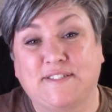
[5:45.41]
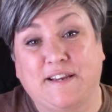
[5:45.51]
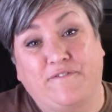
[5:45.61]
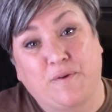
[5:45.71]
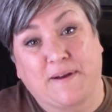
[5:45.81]
have
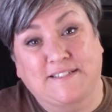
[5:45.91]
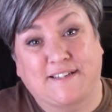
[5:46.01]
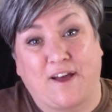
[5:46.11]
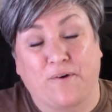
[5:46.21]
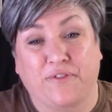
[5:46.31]
seen a few months
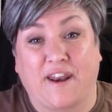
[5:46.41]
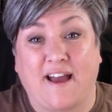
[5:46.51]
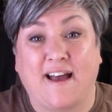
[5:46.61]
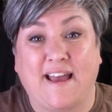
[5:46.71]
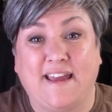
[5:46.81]
ago that
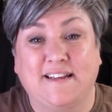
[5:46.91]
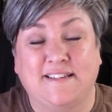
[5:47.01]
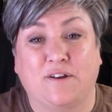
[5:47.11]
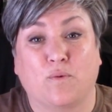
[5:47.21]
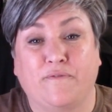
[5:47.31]
I
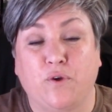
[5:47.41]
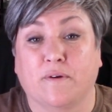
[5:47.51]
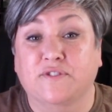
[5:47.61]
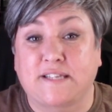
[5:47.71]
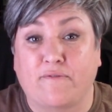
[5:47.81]
did a review
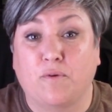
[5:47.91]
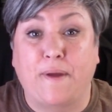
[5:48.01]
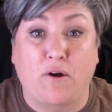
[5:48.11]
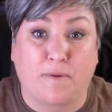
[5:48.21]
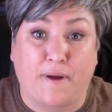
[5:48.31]
of several
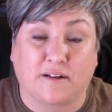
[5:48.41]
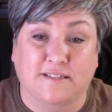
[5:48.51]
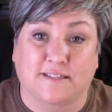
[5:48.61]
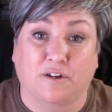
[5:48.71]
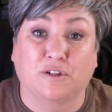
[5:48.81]
power
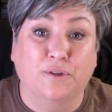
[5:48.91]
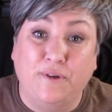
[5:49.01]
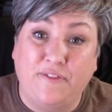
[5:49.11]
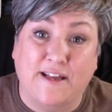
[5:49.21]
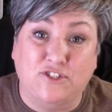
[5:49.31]
boxes,
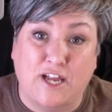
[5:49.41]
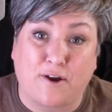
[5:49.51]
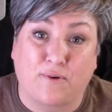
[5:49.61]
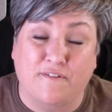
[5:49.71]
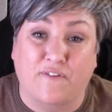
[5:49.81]
including that
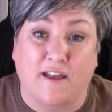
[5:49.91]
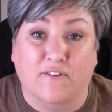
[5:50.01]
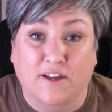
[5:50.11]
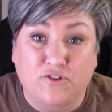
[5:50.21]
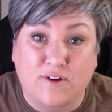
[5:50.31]
Jackery
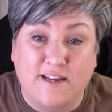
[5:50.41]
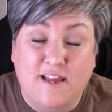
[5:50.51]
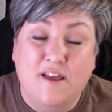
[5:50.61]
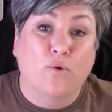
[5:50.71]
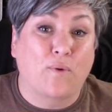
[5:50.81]
500.
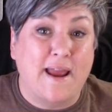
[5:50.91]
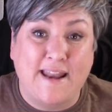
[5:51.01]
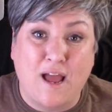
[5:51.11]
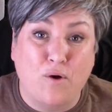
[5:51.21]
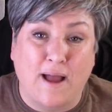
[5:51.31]
Right
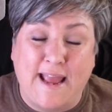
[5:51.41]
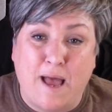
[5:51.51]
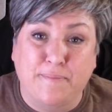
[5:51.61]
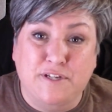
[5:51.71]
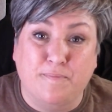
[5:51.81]
now, I
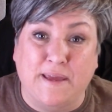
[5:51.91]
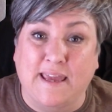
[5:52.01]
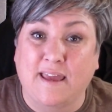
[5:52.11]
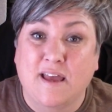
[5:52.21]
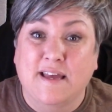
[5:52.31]
happen to
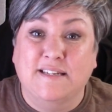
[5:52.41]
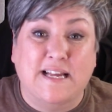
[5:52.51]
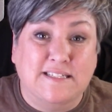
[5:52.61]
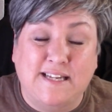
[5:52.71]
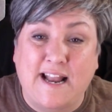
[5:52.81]
be
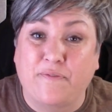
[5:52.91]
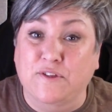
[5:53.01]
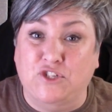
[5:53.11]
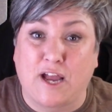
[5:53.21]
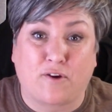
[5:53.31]
testing out the
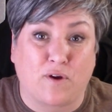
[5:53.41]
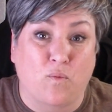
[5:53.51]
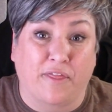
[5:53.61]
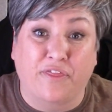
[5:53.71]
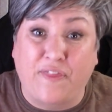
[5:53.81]
Jackery
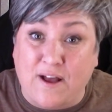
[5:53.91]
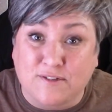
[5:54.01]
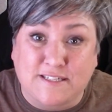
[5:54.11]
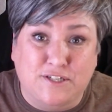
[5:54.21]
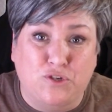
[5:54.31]

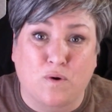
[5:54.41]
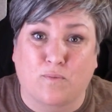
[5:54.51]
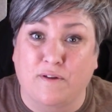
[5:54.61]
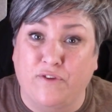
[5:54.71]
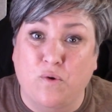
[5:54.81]
1000 to do a
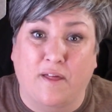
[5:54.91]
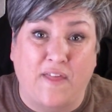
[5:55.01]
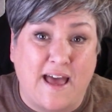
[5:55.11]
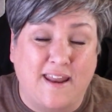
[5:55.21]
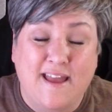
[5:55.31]
review on
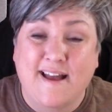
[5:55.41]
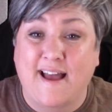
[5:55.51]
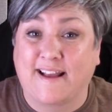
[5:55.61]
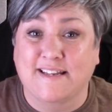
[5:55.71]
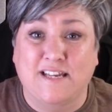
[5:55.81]
that.
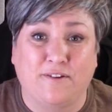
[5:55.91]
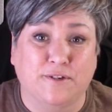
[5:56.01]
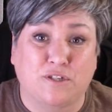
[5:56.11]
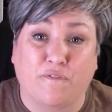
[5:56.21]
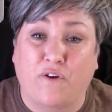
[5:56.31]
I can tell
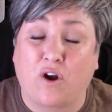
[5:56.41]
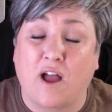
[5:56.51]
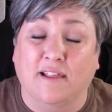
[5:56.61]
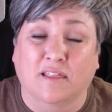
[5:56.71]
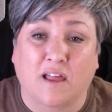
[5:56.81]
you so far,
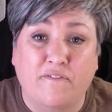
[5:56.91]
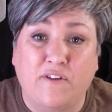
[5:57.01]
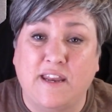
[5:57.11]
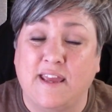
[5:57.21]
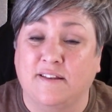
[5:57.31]
I love
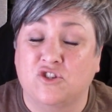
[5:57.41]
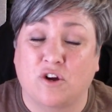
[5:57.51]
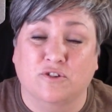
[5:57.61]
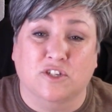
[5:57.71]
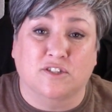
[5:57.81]
it. It
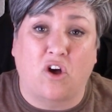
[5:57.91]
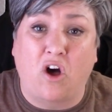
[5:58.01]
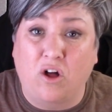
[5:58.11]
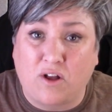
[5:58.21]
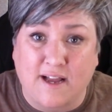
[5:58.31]
charges
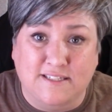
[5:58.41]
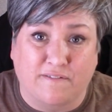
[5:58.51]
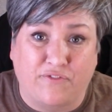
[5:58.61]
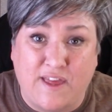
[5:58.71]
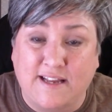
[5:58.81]
all kinds
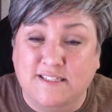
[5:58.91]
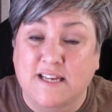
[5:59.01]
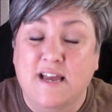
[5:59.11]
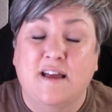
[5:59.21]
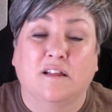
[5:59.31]
of things.
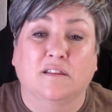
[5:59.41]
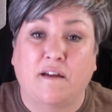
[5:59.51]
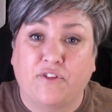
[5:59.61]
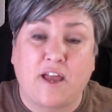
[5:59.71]
Love the